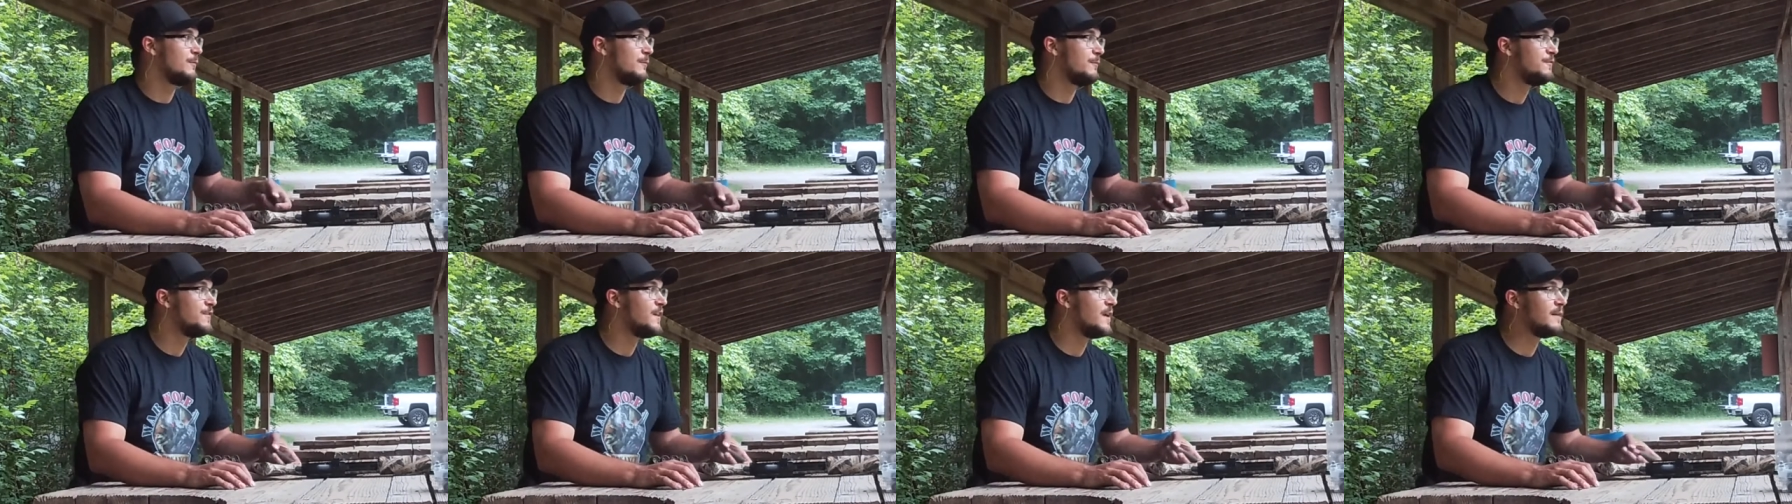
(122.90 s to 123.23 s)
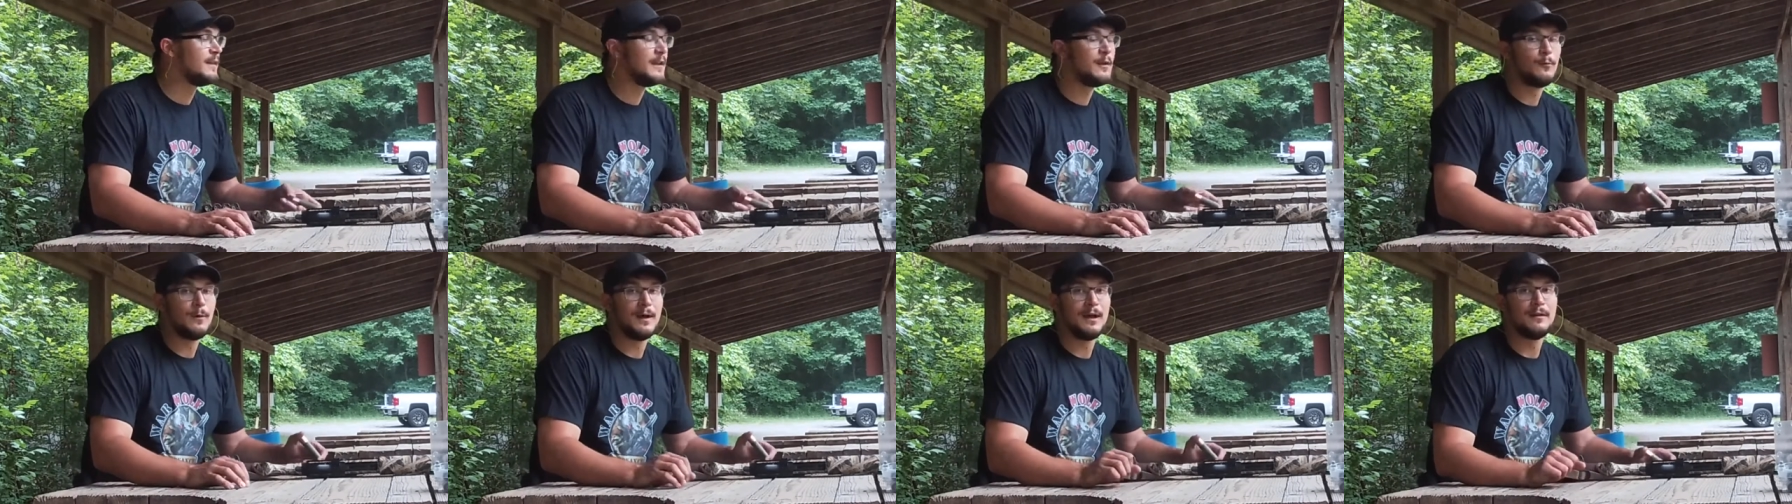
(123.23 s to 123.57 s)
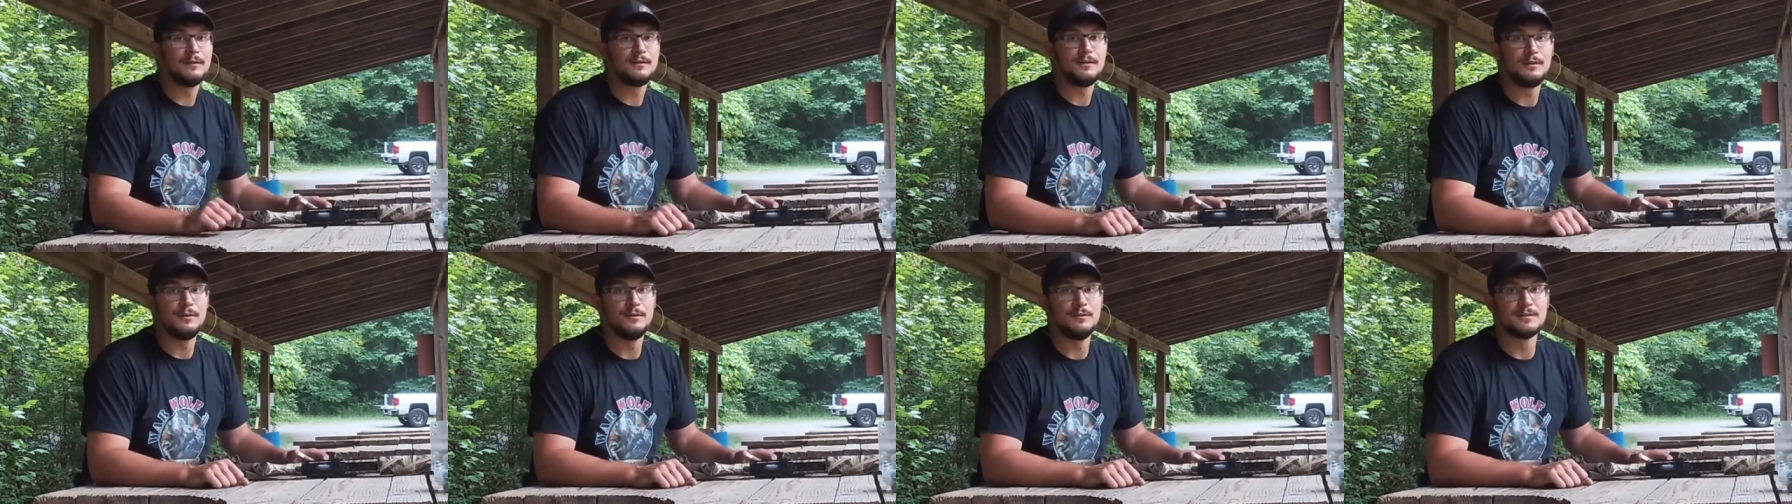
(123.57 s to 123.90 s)
fairly well
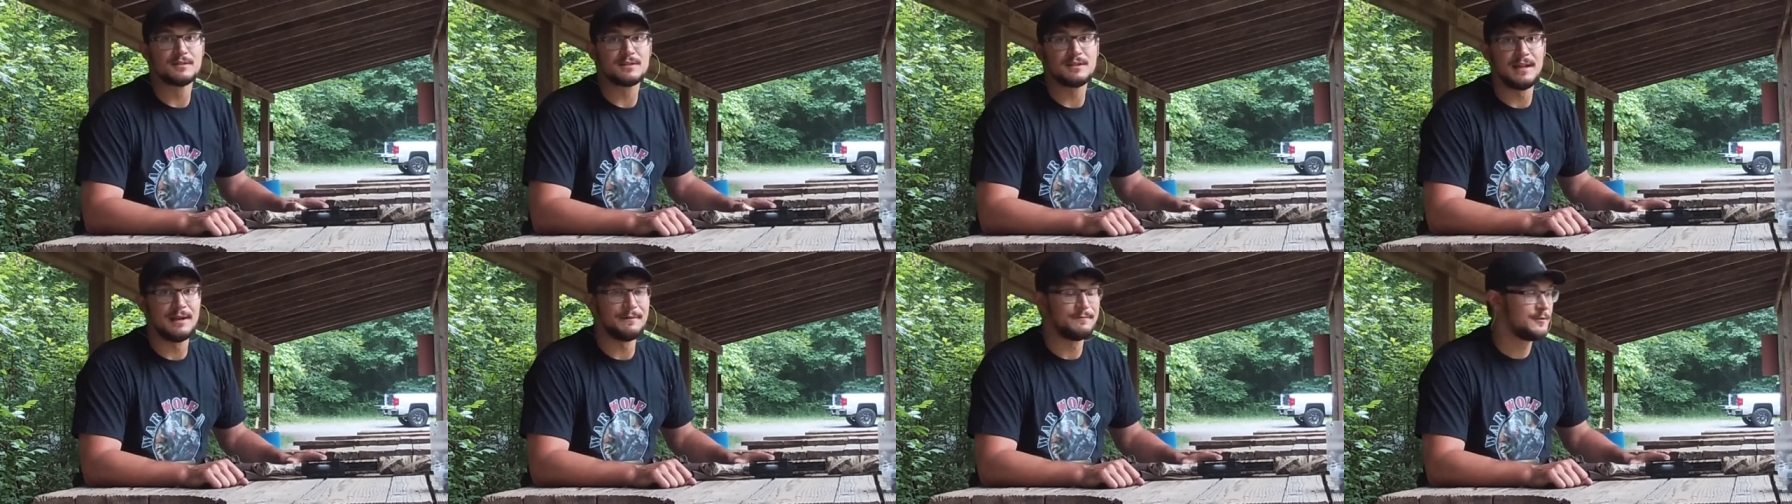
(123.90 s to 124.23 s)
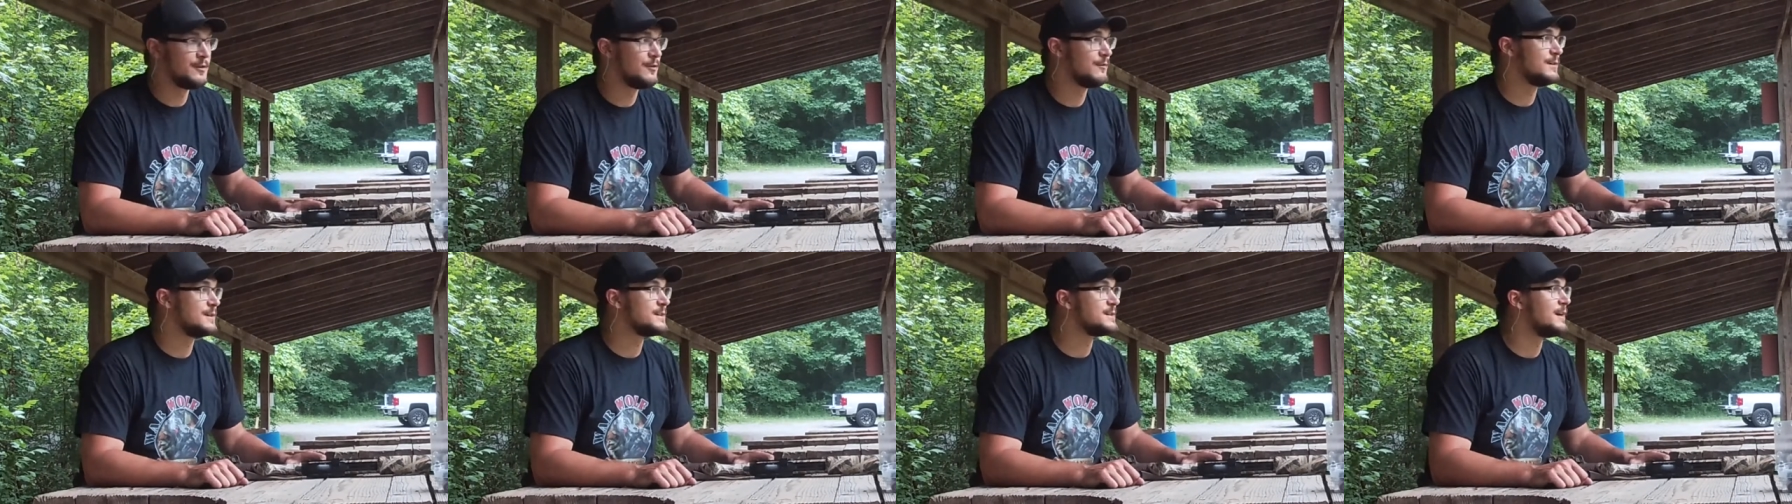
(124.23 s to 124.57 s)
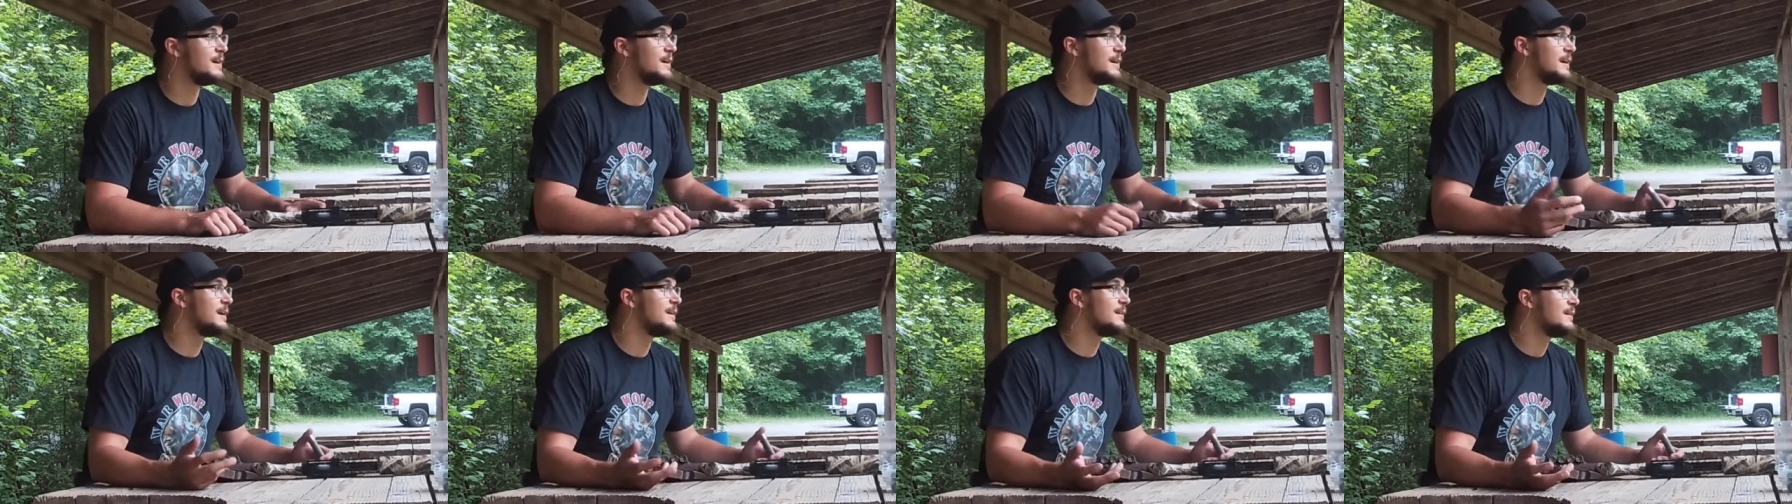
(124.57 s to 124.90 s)
used leftover
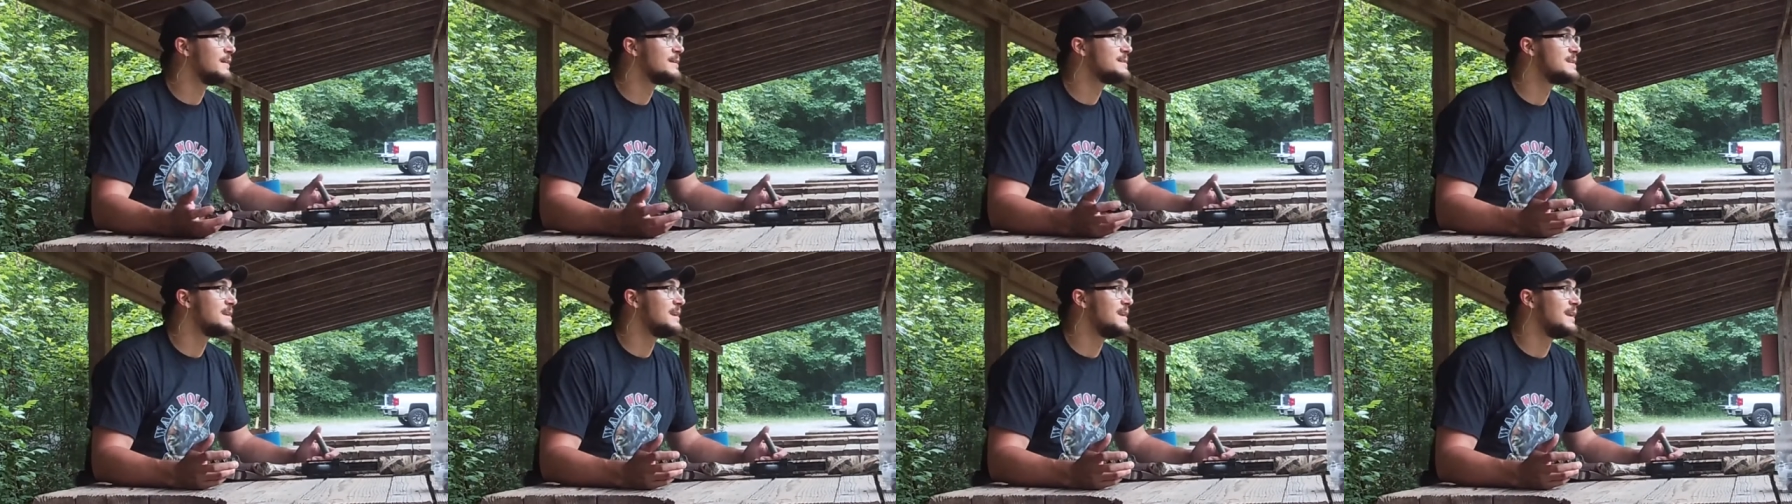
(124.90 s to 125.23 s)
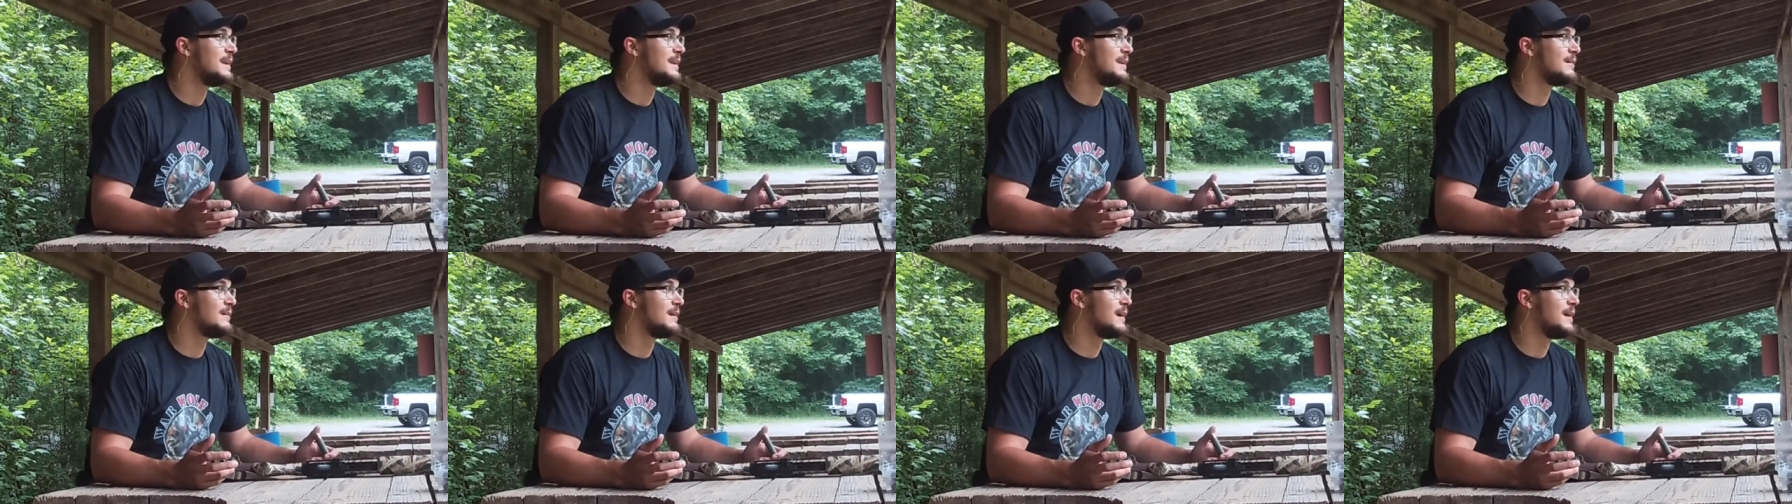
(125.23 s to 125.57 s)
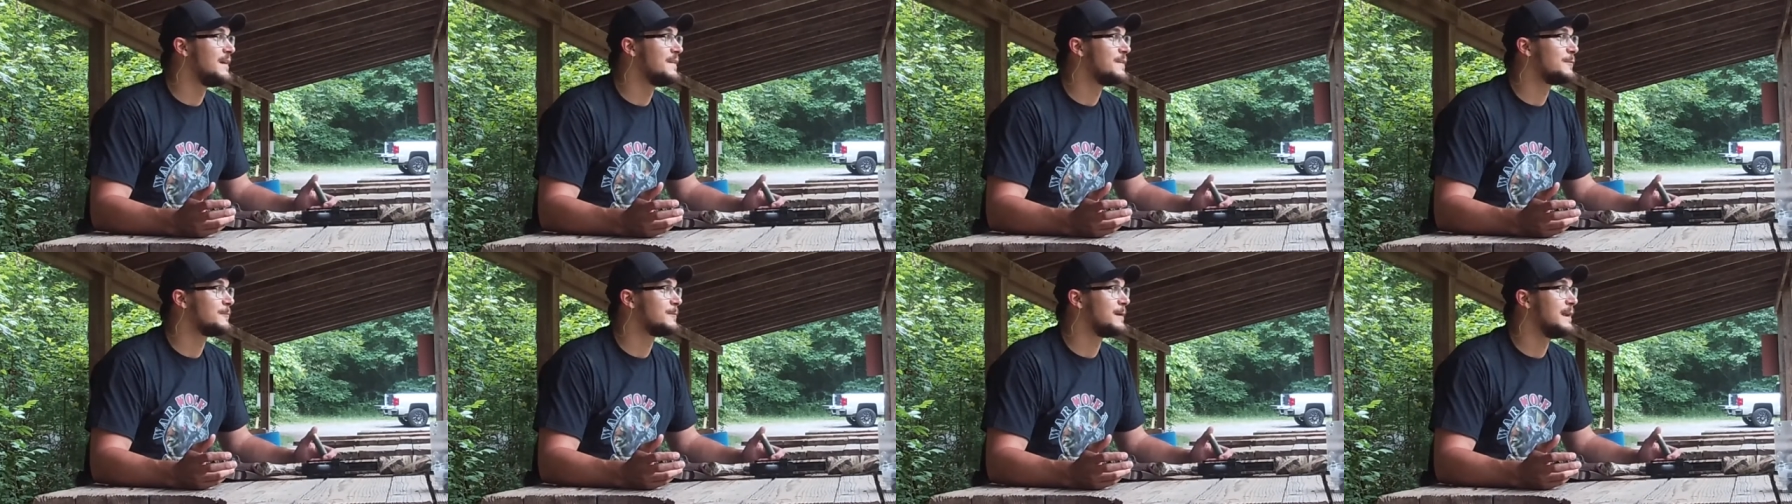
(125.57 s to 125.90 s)
target sitting here
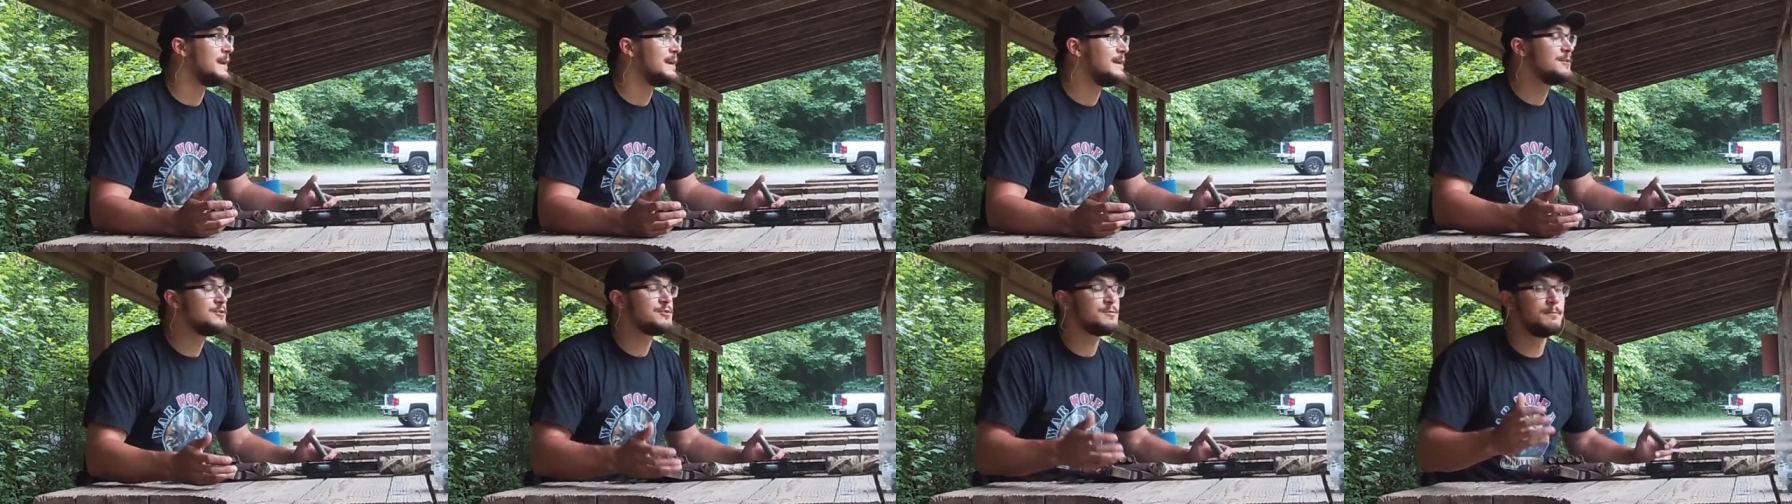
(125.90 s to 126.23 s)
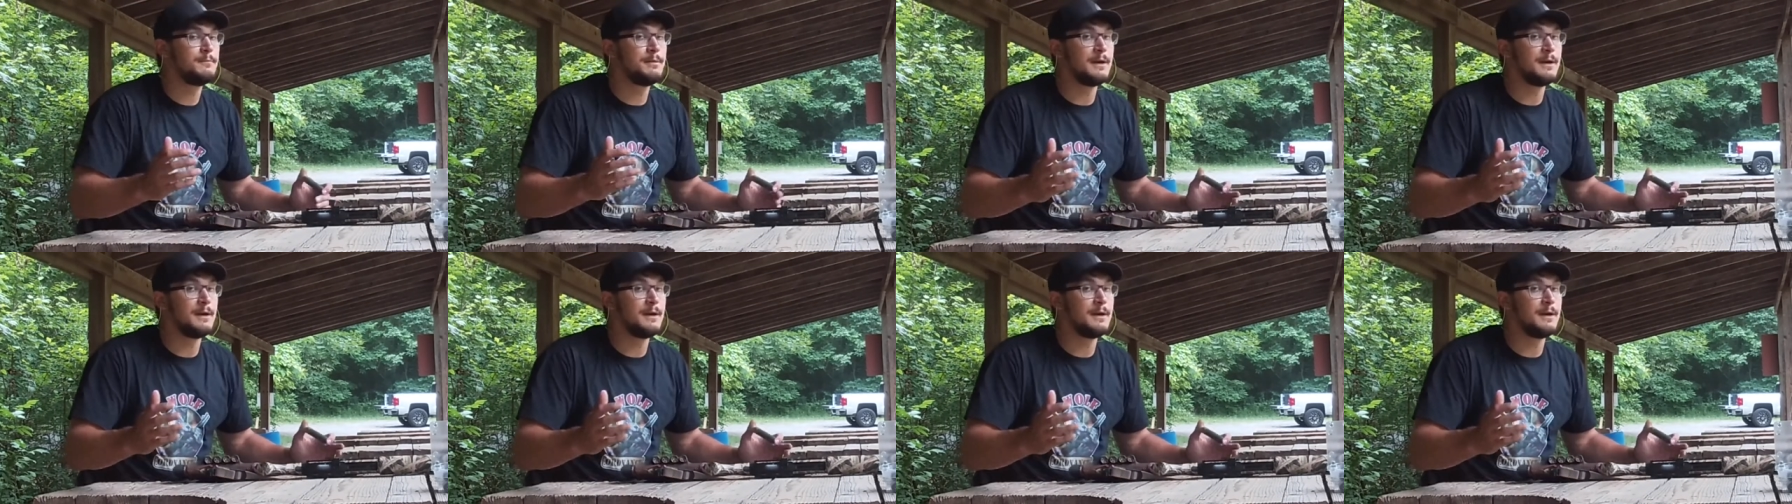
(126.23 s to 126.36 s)
on the range,